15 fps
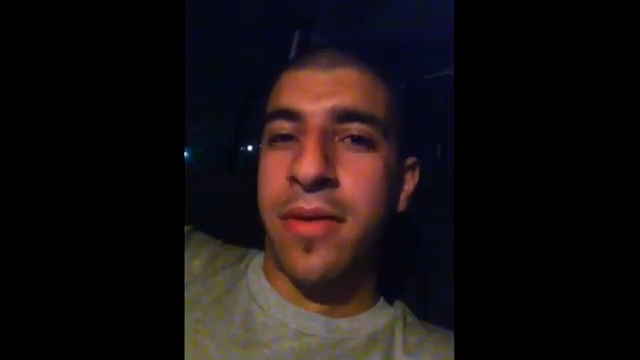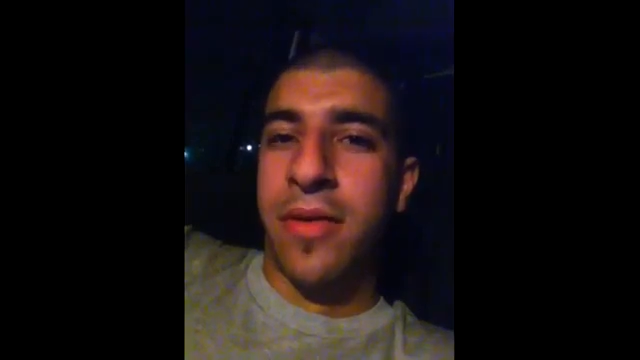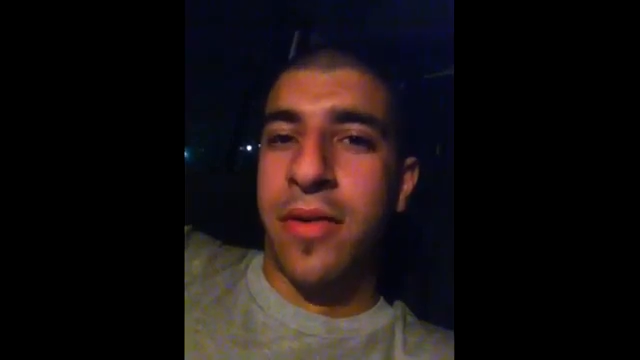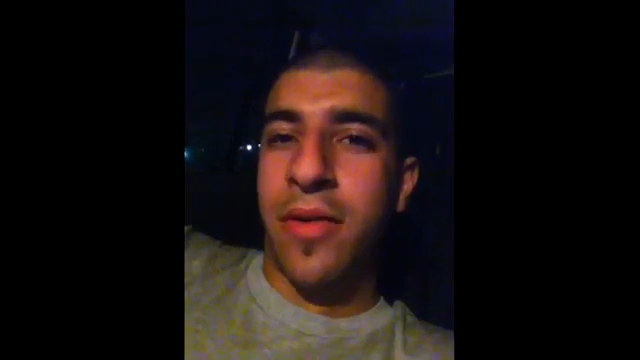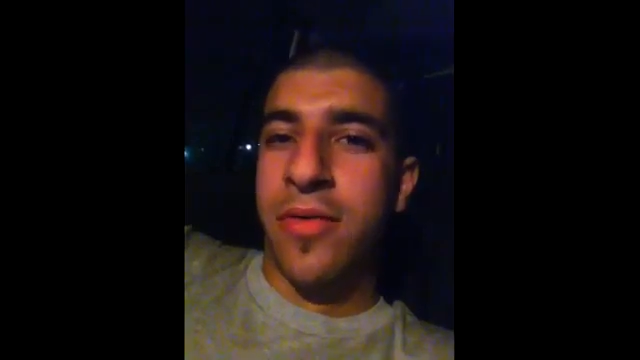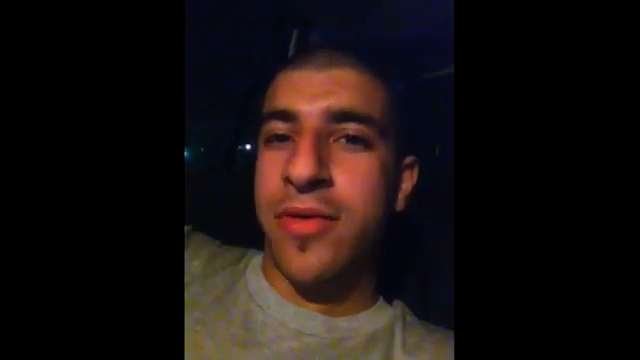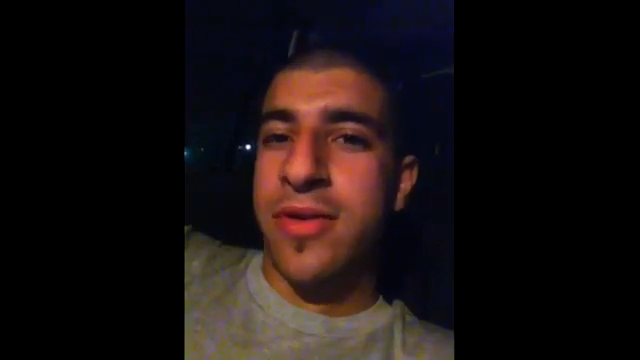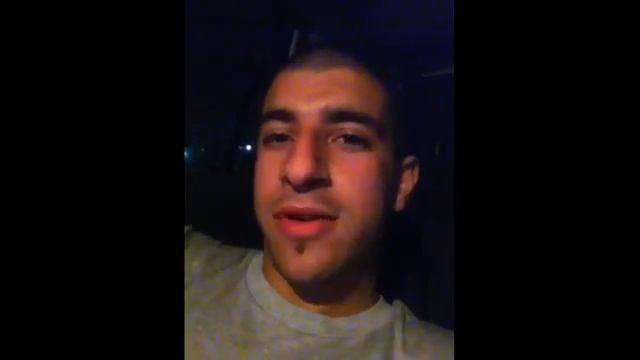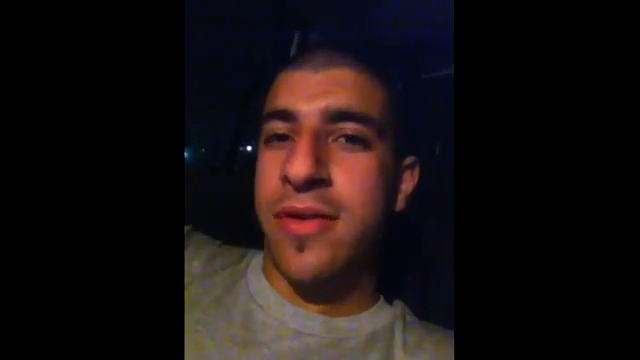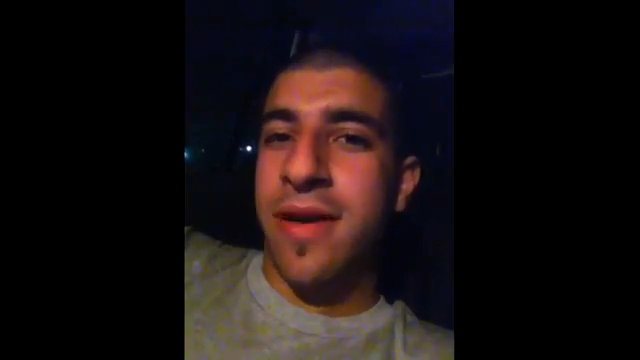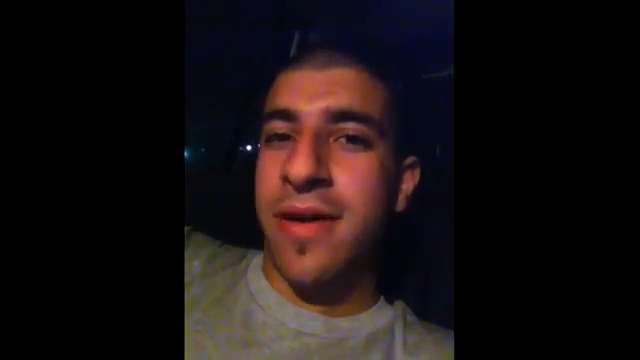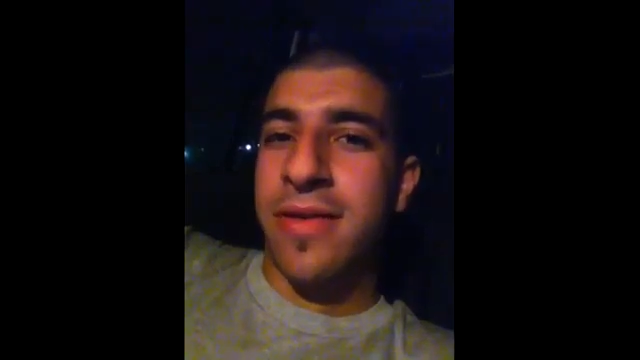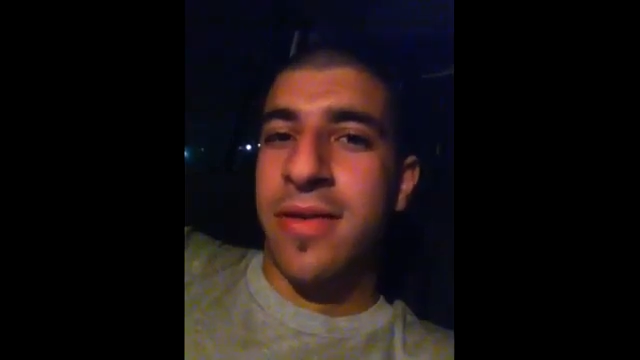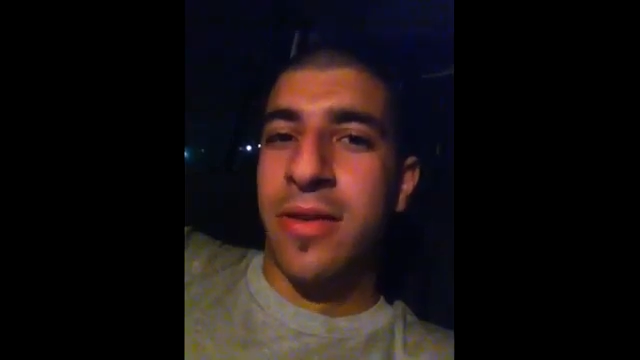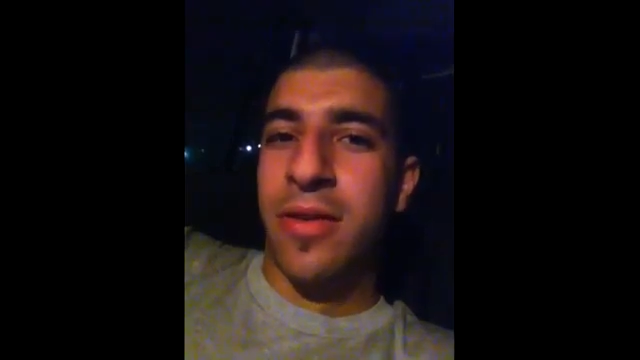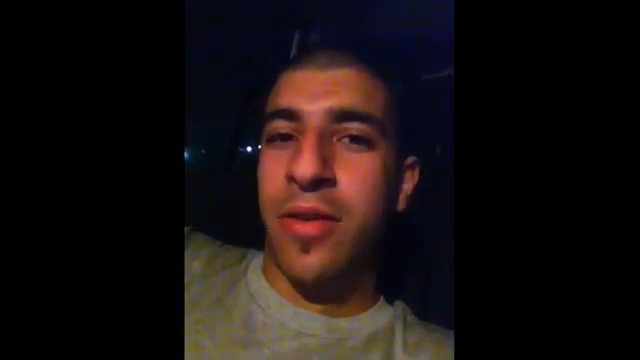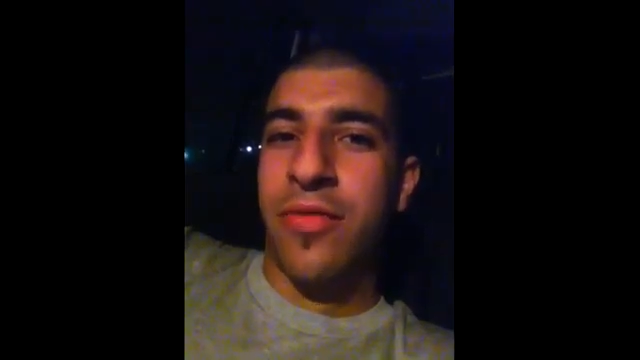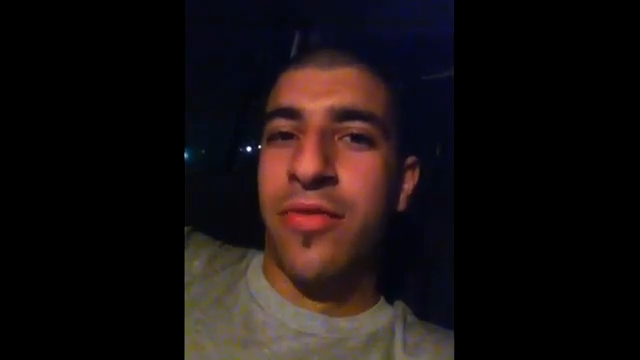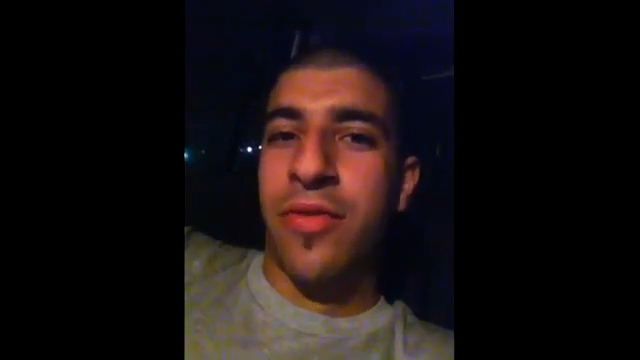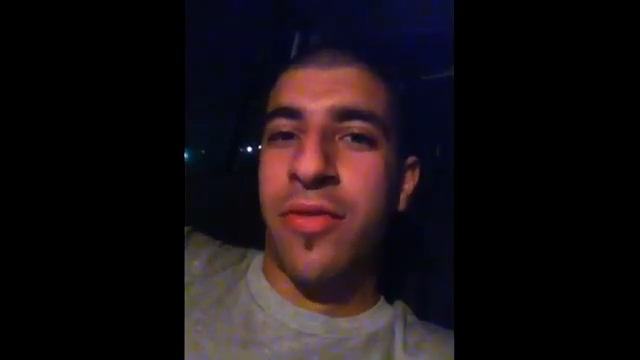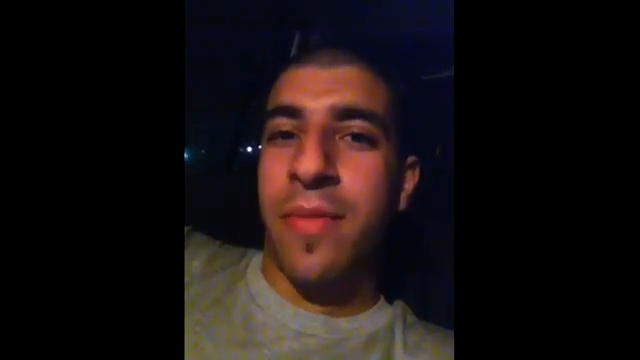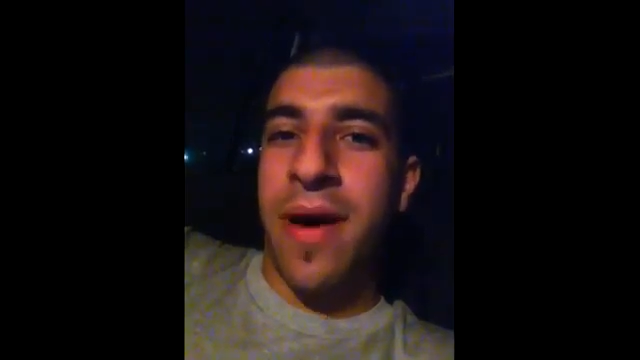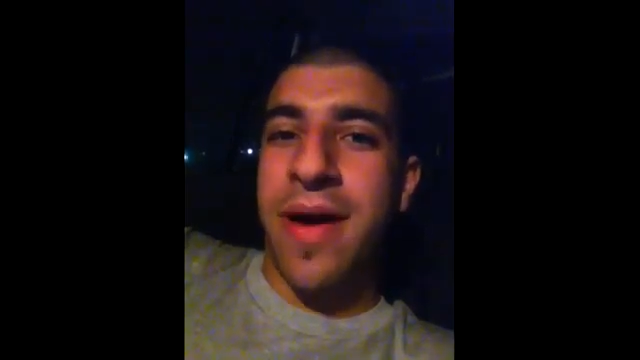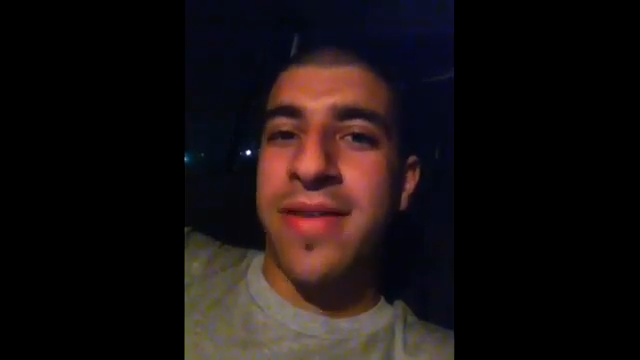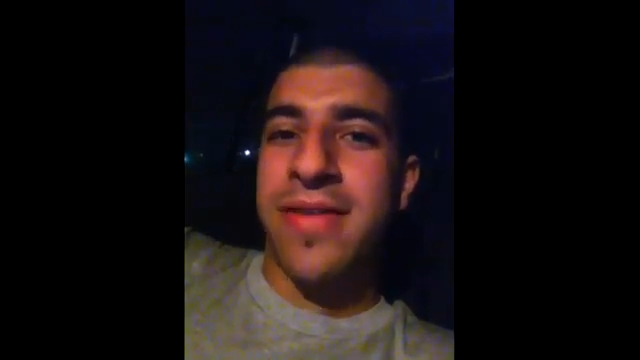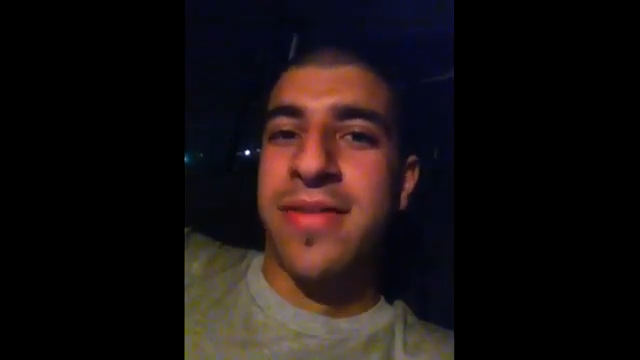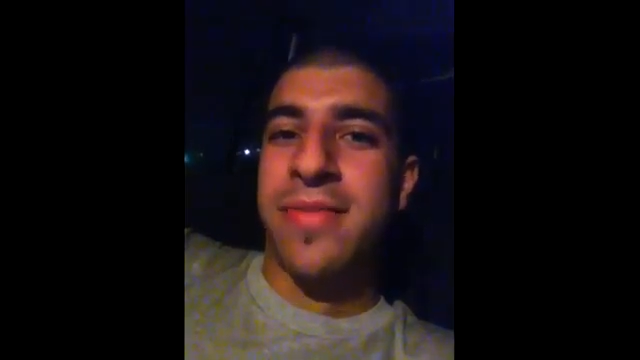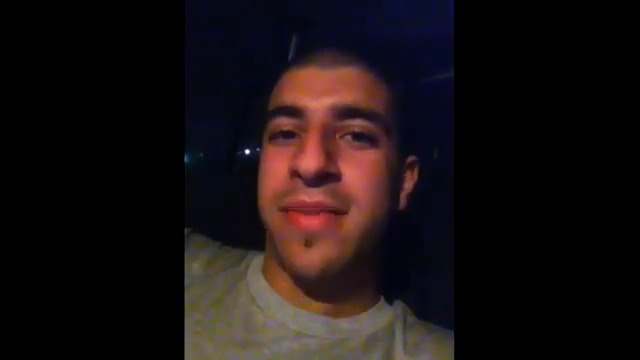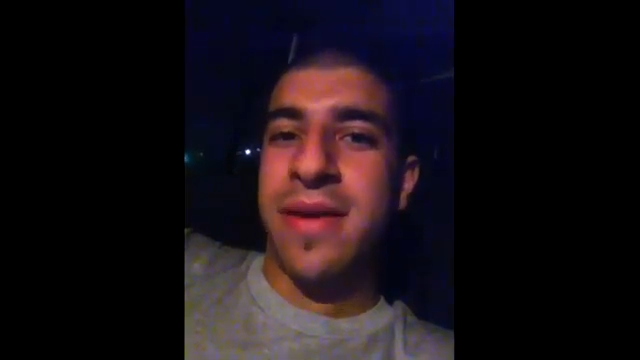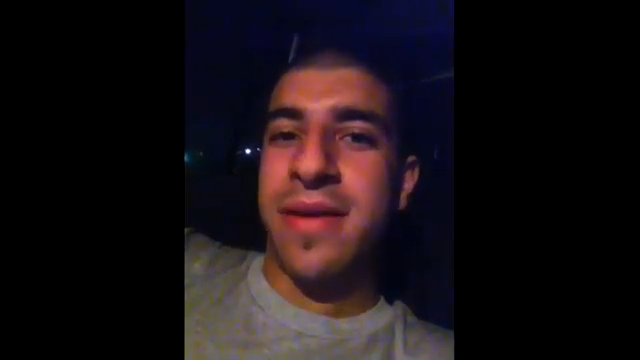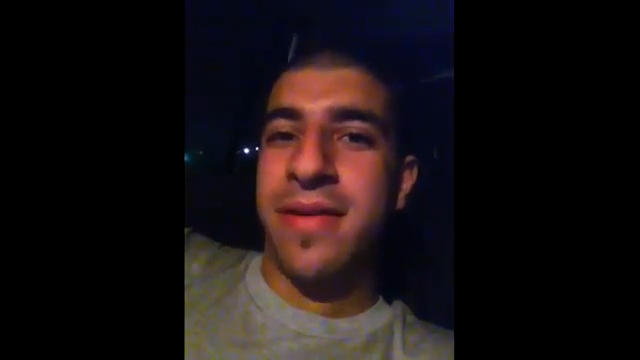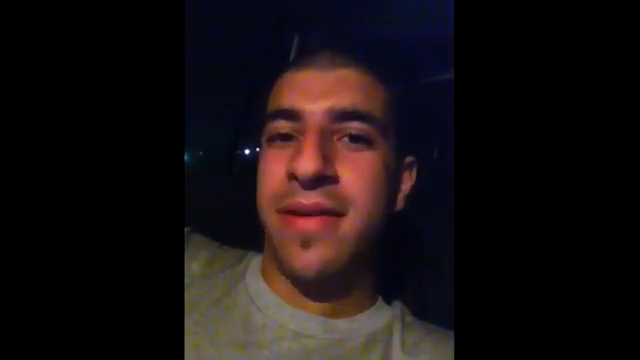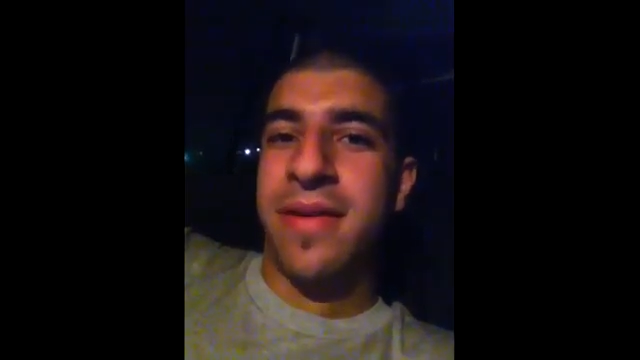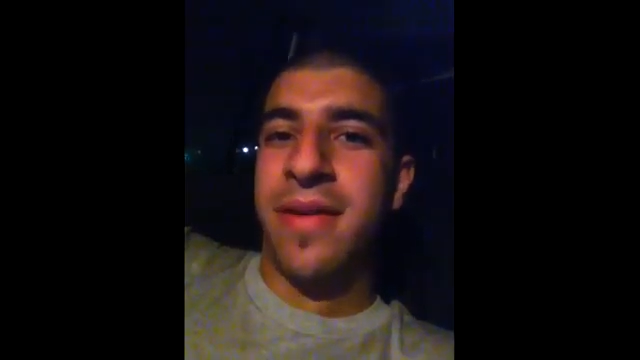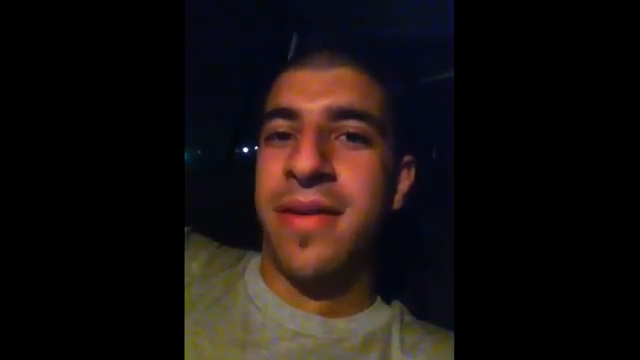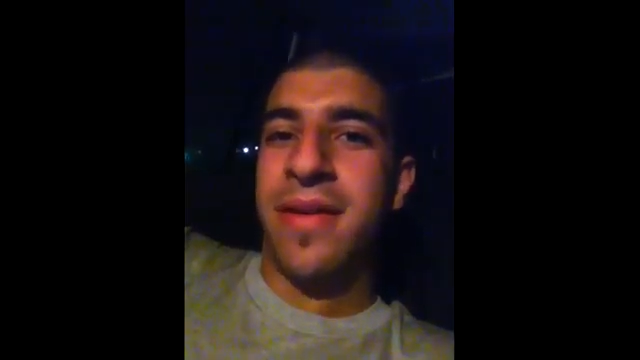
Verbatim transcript: You know, tonight the Lord reminded me